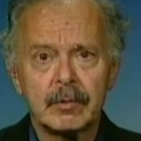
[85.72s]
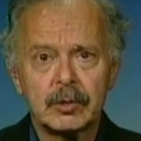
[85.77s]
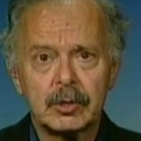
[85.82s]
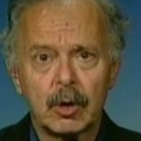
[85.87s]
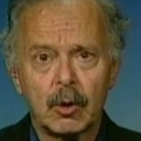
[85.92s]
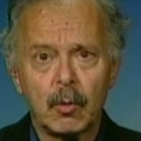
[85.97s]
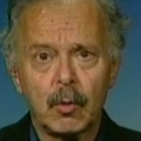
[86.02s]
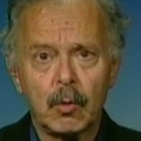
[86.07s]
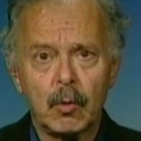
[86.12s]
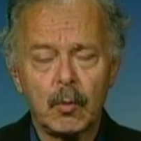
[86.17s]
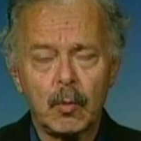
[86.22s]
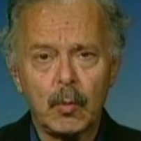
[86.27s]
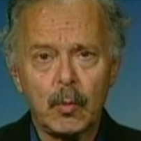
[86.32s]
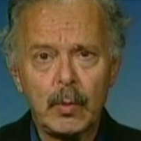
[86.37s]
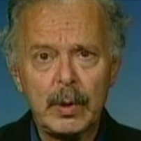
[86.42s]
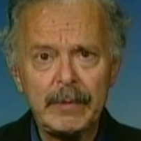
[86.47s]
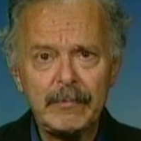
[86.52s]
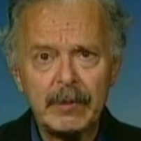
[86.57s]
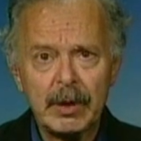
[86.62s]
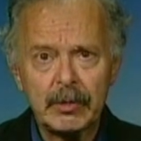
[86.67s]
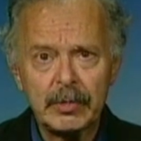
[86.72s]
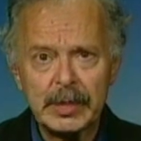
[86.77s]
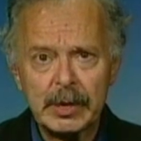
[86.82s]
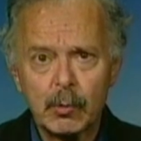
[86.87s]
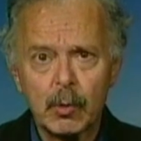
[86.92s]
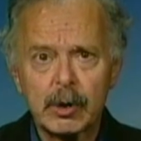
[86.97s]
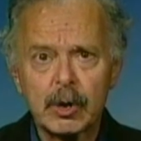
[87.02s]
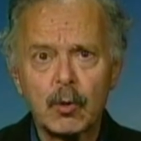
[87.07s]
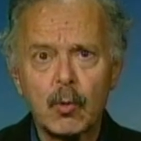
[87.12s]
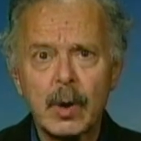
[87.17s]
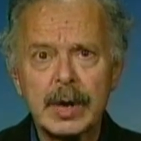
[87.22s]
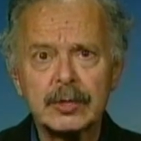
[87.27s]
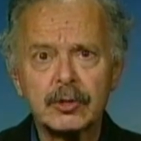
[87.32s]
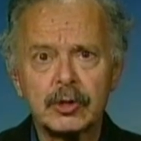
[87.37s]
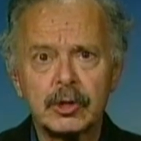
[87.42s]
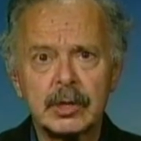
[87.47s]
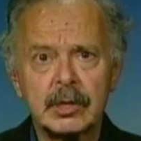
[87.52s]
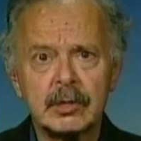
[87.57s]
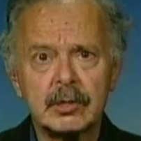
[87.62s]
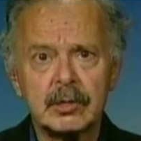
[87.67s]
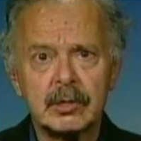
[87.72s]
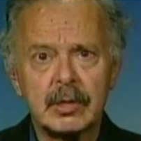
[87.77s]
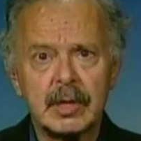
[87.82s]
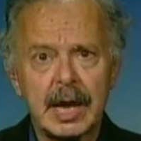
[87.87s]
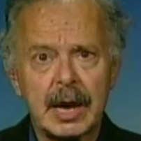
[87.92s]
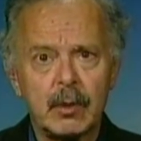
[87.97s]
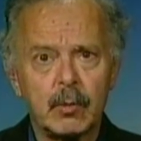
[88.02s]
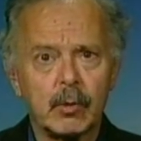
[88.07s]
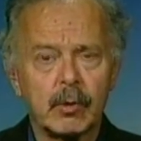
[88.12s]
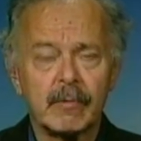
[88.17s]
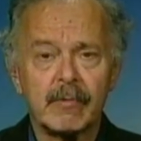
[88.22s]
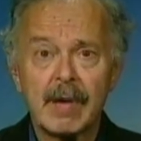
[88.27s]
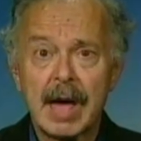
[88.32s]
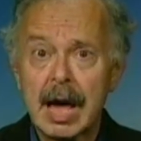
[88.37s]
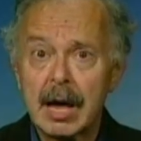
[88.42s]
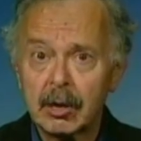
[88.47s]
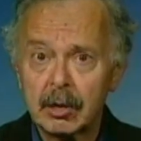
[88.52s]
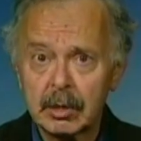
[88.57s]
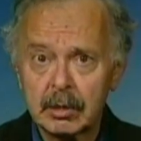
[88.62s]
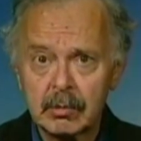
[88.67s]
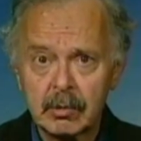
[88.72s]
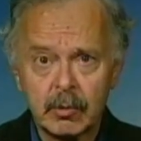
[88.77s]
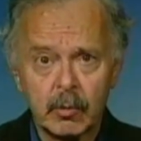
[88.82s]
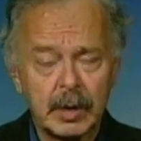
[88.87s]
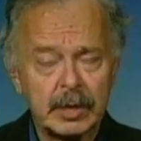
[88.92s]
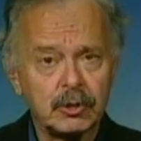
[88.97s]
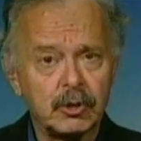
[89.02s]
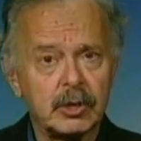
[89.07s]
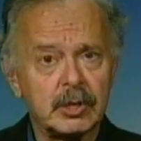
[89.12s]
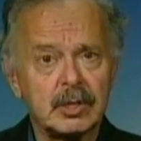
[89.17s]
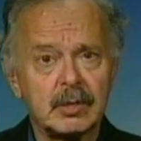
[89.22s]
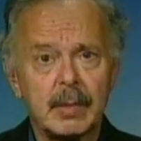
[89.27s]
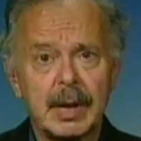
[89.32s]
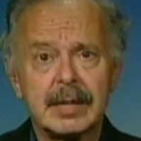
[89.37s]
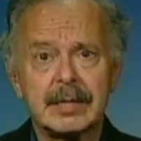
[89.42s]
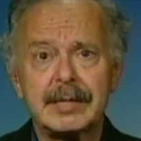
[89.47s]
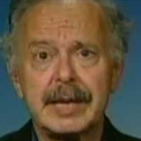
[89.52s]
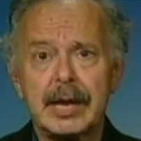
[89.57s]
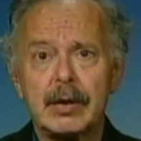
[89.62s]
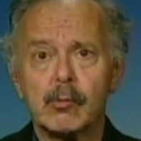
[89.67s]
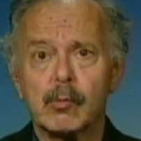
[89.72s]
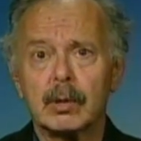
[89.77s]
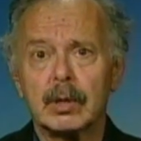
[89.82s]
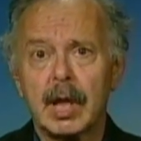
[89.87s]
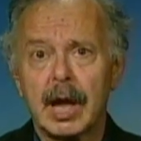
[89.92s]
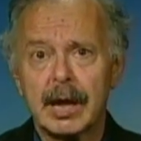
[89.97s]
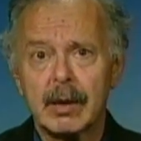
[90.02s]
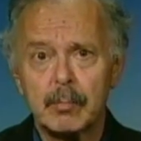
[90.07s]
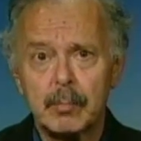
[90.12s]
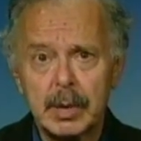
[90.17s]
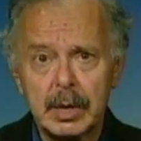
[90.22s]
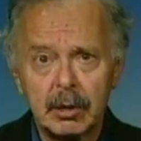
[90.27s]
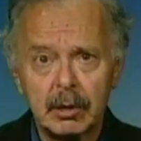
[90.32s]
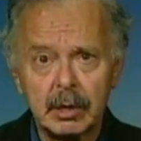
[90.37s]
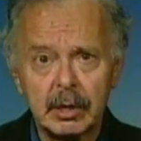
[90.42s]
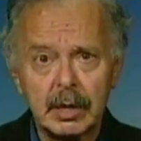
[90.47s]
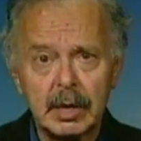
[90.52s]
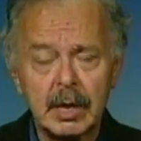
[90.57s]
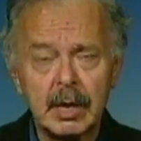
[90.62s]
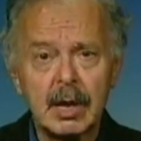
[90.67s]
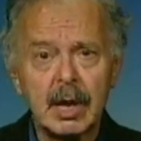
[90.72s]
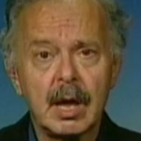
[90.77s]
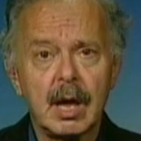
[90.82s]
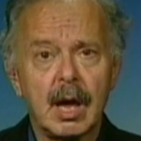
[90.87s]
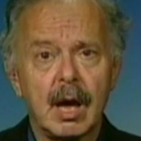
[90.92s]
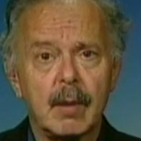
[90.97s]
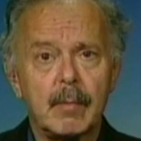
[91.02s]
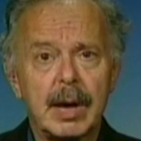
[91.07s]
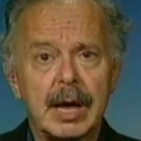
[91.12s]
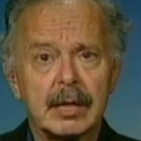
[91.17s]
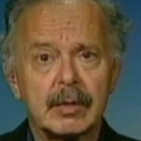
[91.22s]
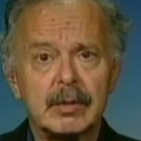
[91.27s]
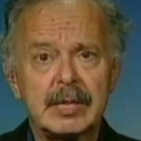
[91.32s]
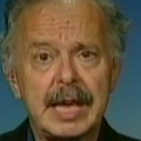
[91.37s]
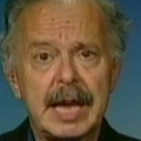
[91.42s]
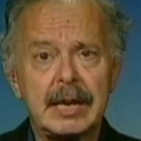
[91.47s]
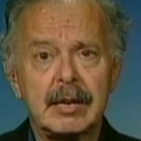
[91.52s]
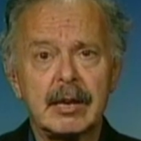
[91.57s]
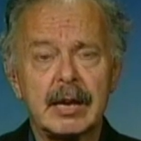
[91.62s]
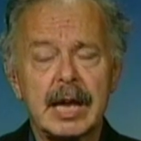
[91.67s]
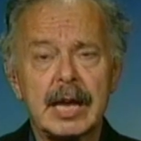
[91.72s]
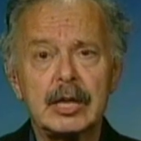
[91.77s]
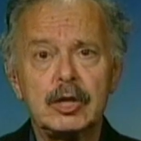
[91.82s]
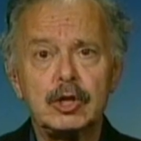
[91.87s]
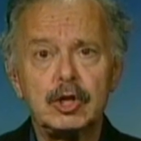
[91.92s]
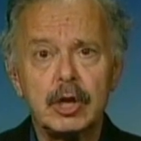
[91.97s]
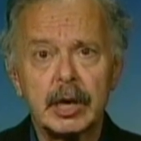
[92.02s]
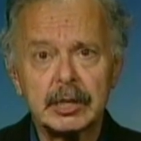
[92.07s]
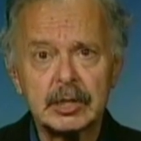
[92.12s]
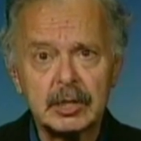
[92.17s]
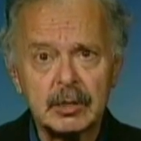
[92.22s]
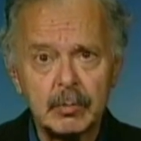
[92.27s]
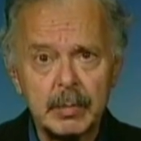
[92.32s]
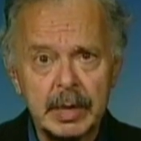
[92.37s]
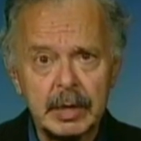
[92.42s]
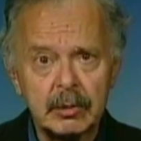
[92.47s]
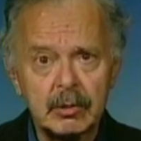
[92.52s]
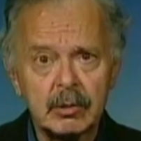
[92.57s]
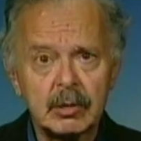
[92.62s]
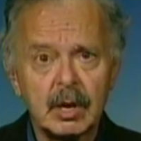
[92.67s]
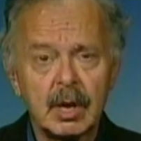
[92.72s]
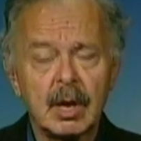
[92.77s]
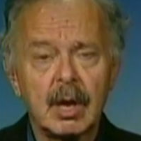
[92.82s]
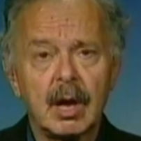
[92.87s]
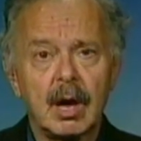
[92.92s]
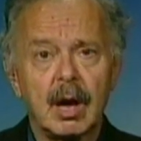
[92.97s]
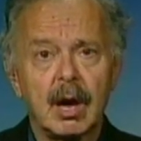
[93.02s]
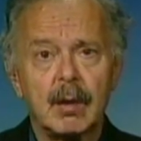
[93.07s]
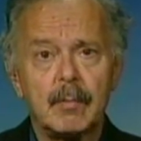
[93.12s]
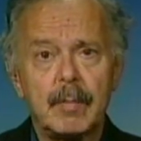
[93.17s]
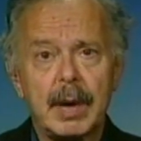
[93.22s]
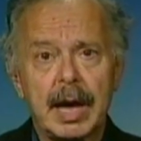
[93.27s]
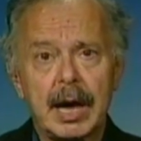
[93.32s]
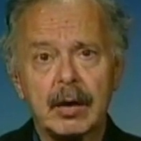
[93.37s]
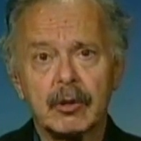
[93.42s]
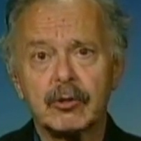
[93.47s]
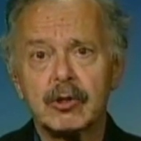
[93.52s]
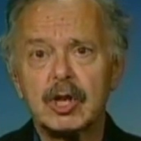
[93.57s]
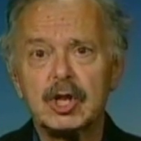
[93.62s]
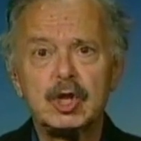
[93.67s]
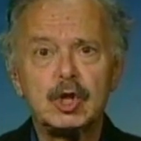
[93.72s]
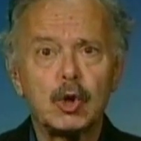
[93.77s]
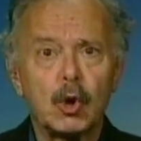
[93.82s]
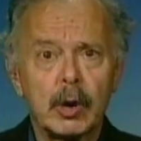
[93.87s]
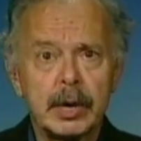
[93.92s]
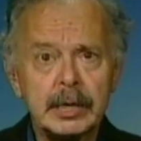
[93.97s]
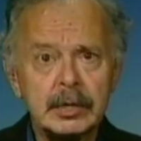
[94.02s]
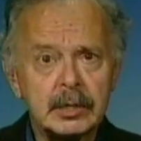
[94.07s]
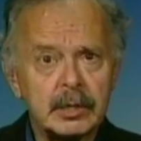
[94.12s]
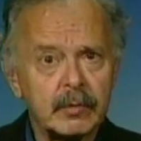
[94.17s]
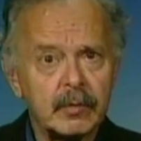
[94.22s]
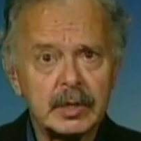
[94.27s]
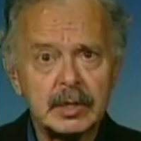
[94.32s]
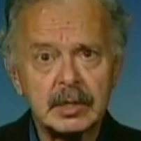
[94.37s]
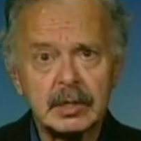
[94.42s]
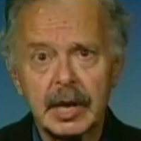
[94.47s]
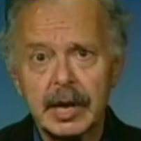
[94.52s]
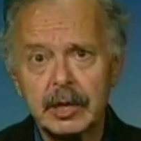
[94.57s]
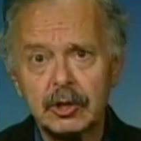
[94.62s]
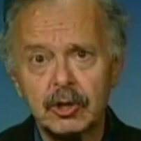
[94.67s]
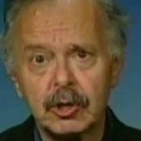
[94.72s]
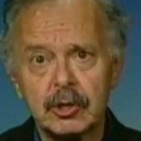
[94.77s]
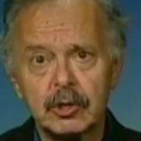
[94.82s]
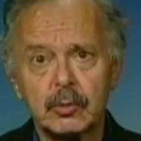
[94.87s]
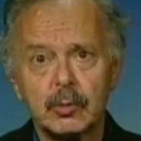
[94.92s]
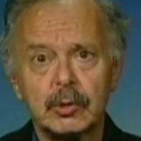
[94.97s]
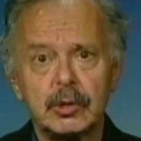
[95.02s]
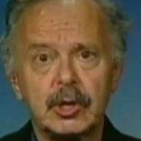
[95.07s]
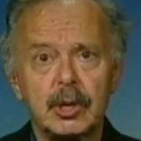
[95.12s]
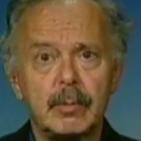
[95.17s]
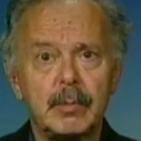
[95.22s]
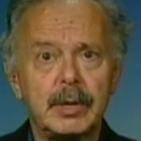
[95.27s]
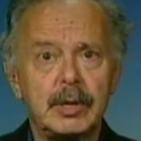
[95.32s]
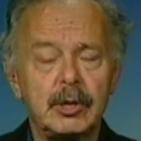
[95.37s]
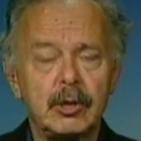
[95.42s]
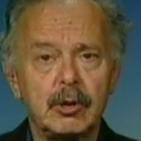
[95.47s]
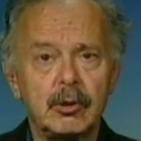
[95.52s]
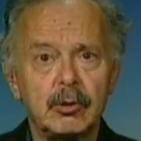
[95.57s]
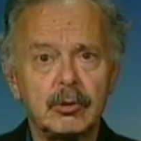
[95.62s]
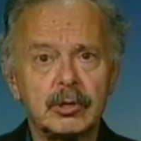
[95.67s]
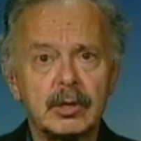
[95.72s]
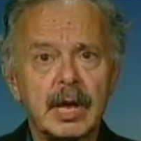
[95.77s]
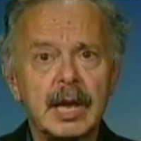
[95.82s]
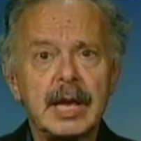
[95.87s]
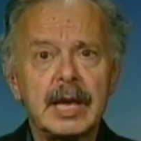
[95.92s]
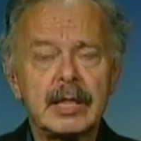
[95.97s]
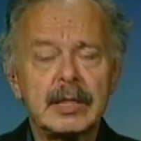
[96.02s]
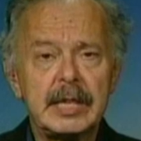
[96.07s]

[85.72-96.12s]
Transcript: So we felt there were questions that were valid, questions about data reliability, about data adjustment, about the choice of the stations which had been used.